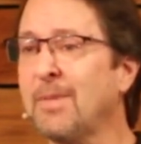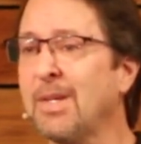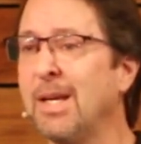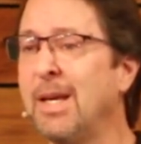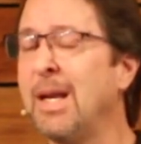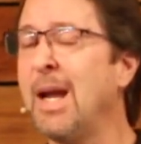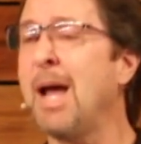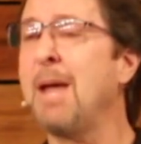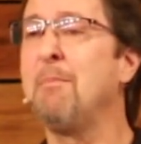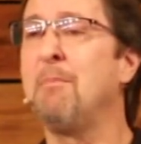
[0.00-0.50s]

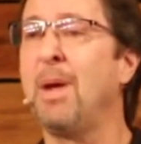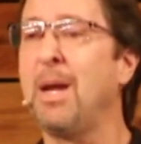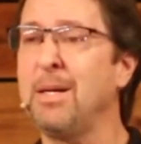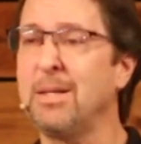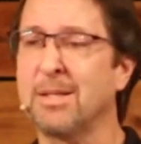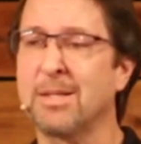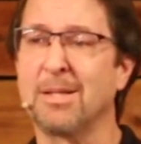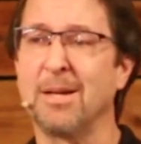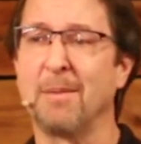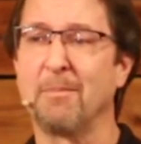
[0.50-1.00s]
and I
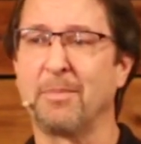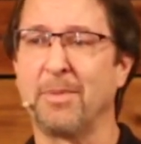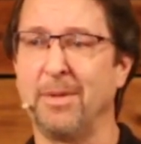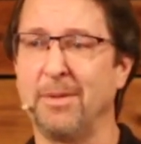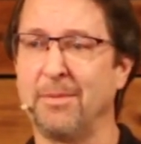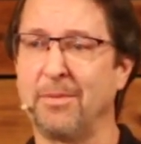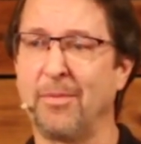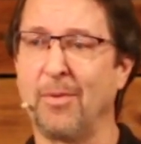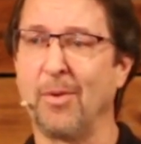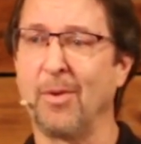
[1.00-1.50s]
make
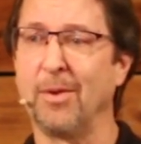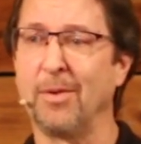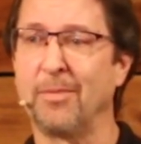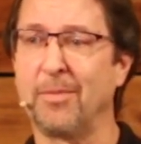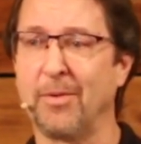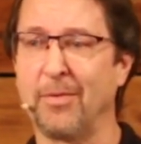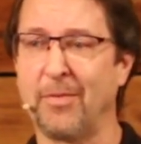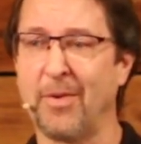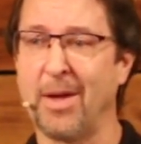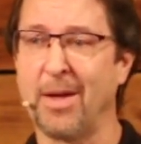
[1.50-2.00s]
something for
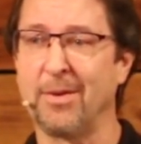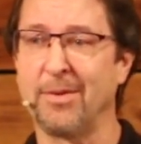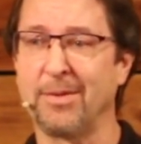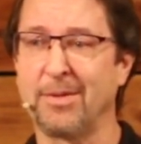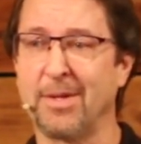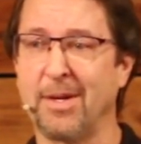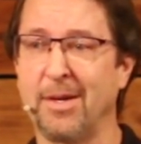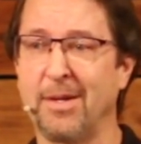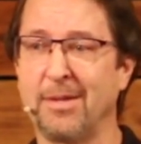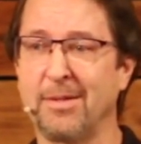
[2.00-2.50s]
for
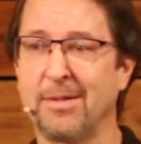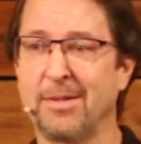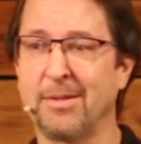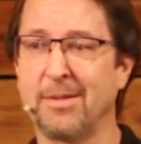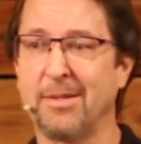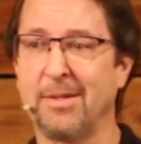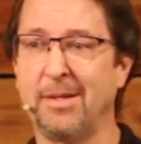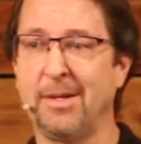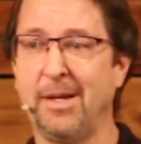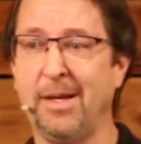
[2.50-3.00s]
Valentine's.
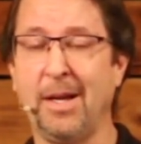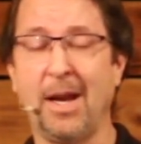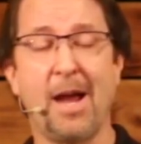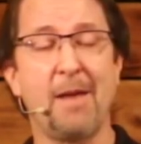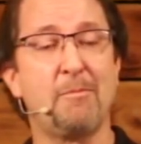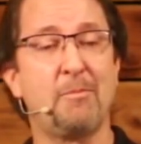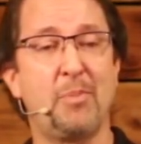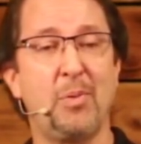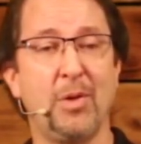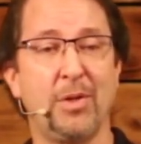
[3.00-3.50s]
And
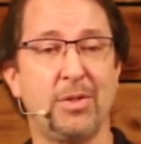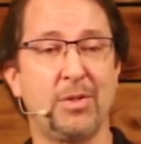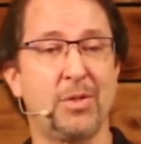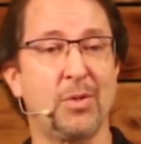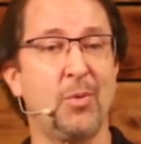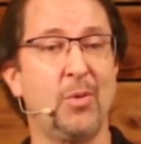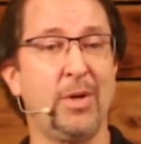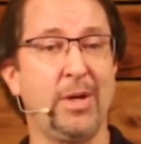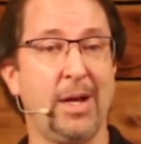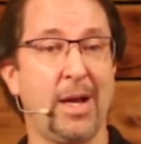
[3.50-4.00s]
I put
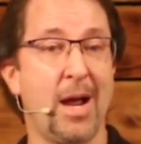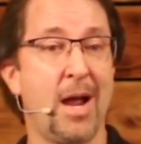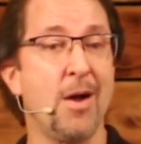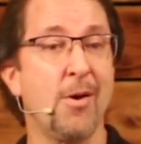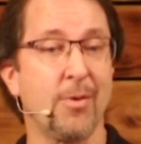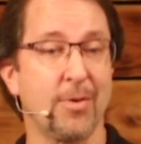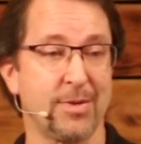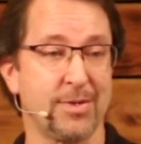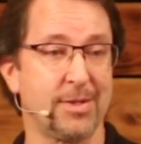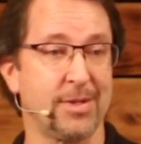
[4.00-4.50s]
20
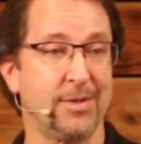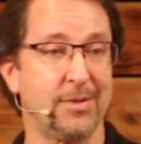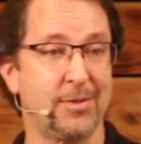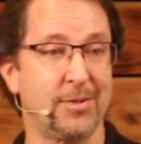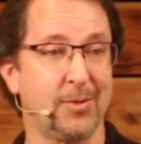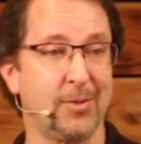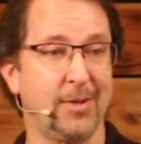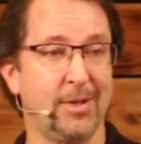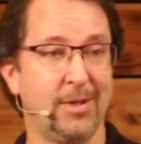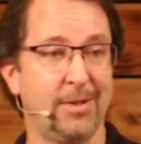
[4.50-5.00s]
hours
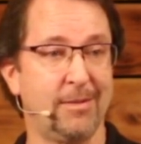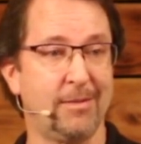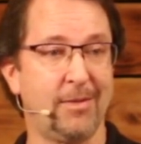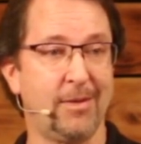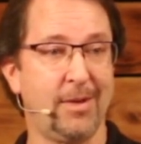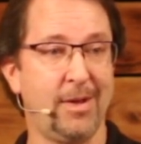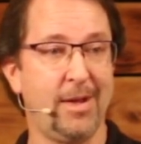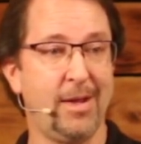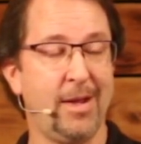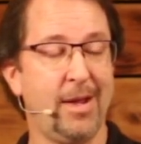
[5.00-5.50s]
into it.
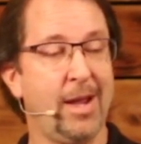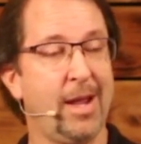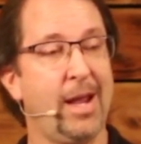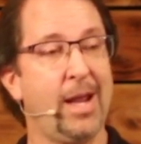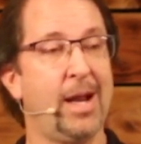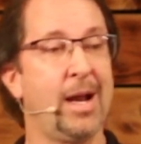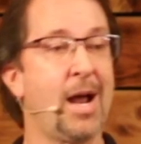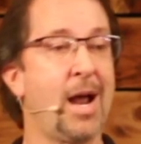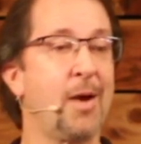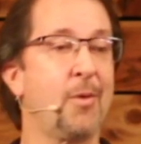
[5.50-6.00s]

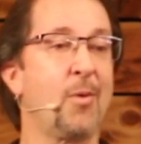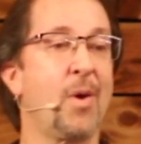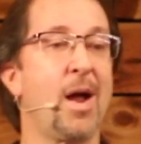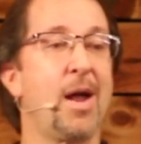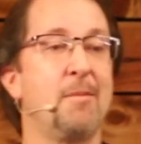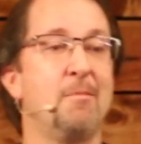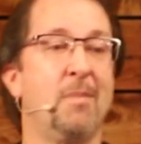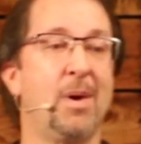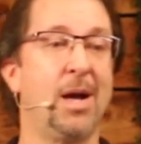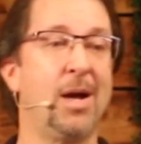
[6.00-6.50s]
And I
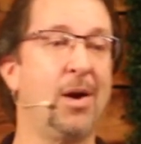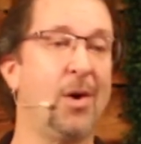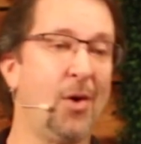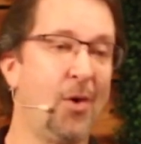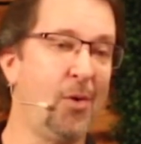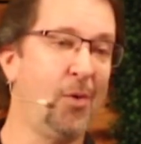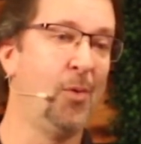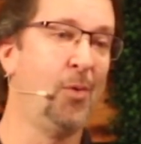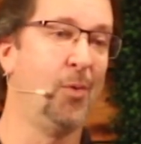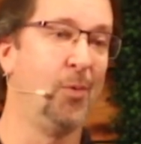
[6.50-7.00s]
write my
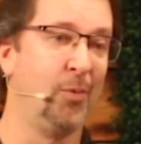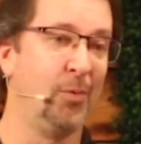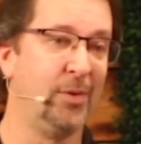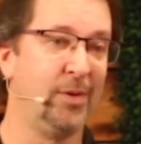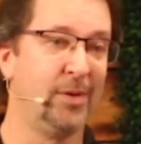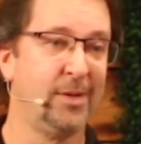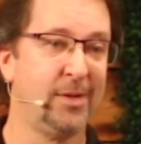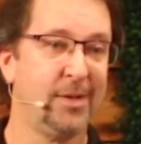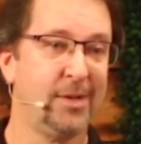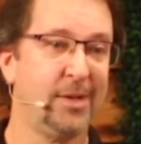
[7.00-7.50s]
own
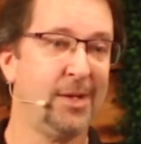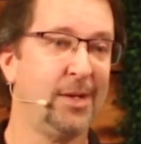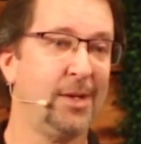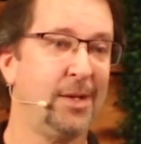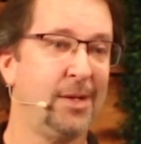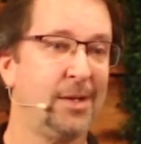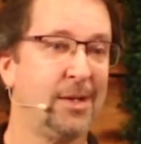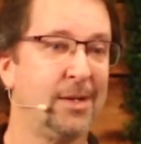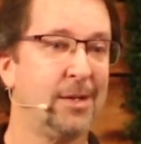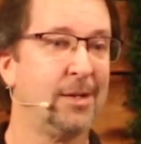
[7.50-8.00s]

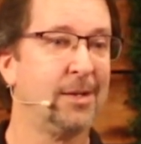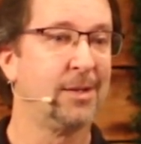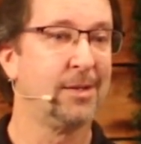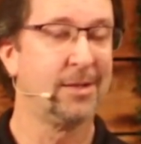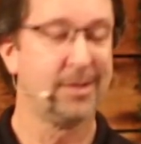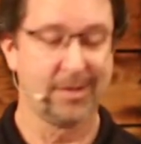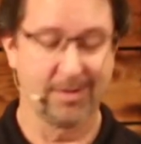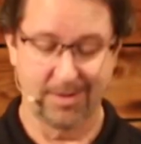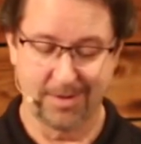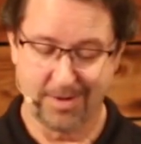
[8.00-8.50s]

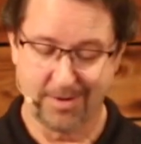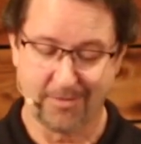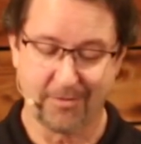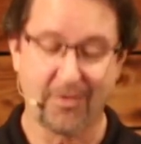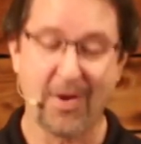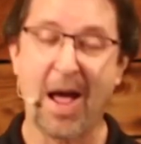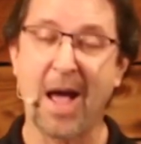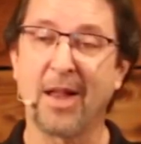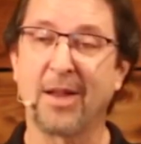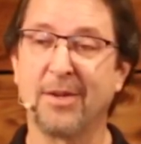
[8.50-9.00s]

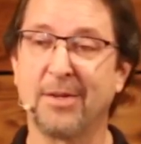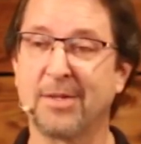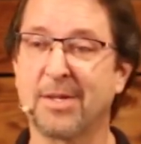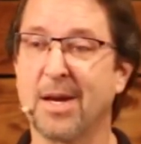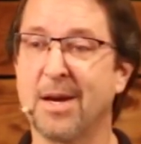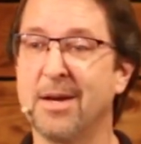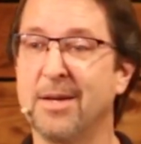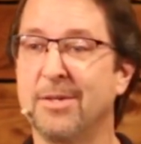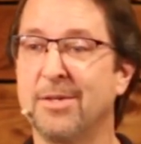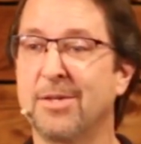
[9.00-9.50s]

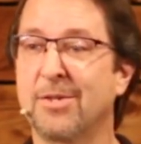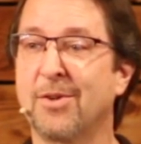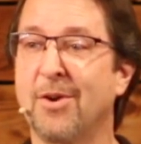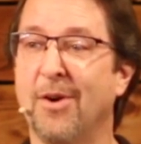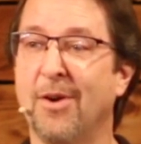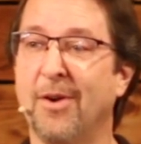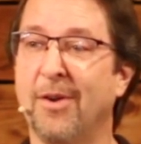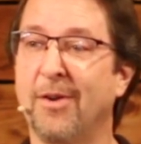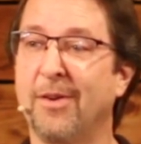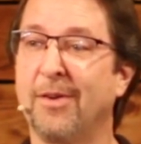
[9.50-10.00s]
Valentine's
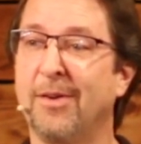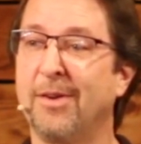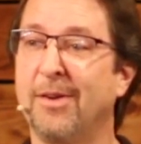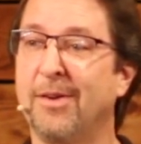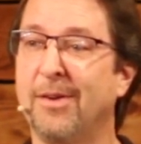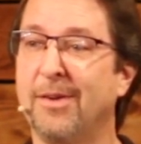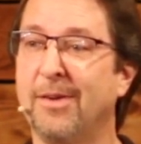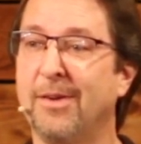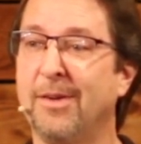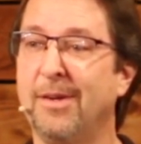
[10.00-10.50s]
card
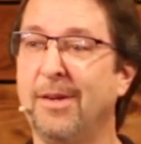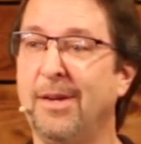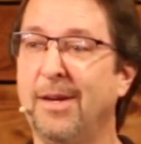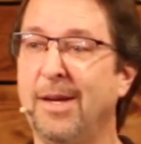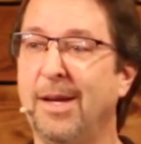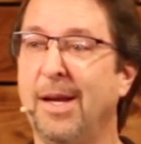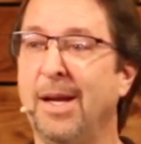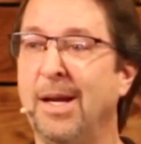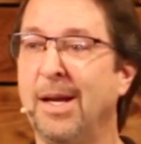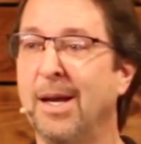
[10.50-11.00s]

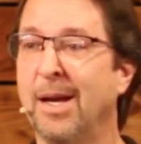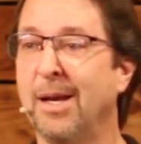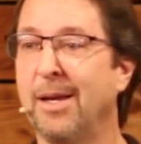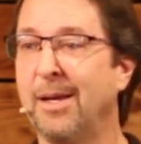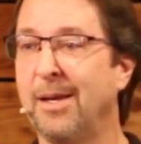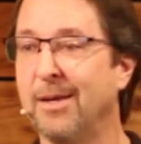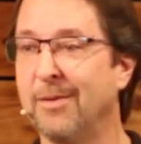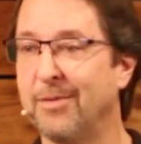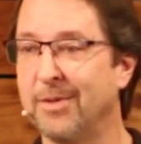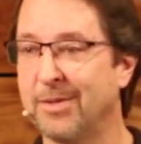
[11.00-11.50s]
and I
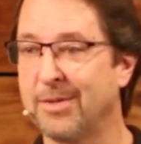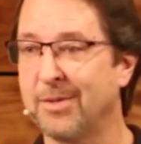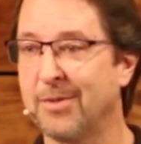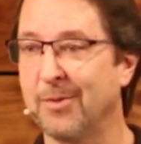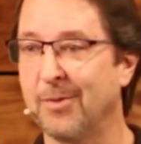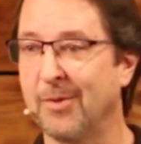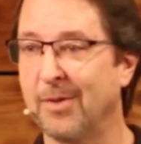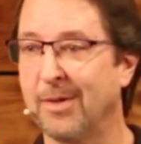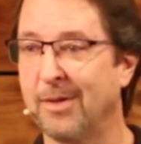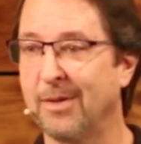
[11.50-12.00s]
give it to
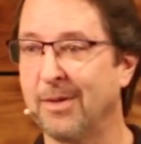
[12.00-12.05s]
her.